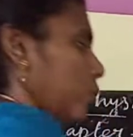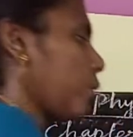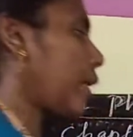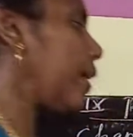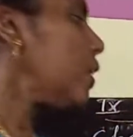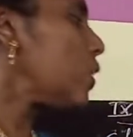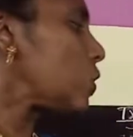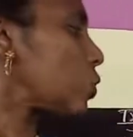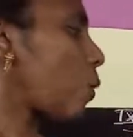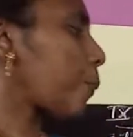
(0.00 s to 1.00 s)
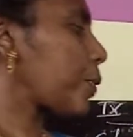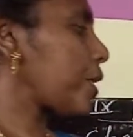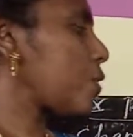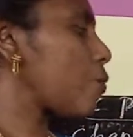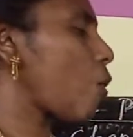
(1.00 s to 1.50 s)
Okay, so
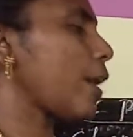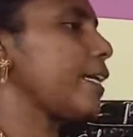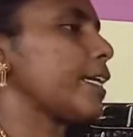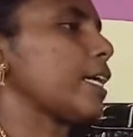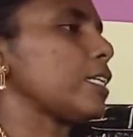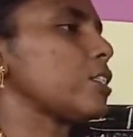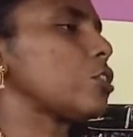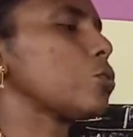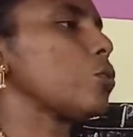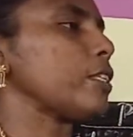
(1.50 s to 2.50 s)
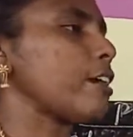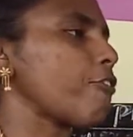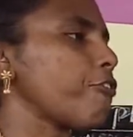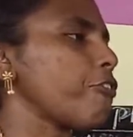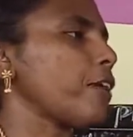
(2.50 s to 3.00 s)
P1 equal to
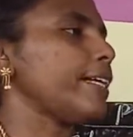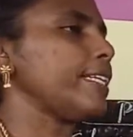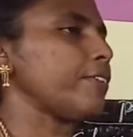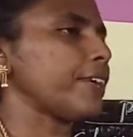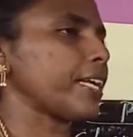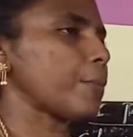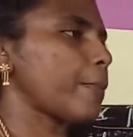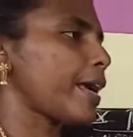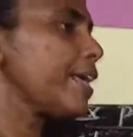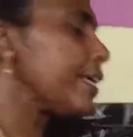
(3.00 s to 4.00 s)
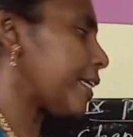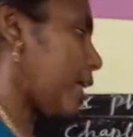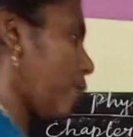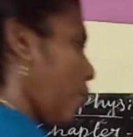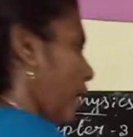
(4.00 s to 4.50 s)
F1 divided by
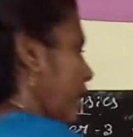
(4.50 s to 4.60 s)
A1.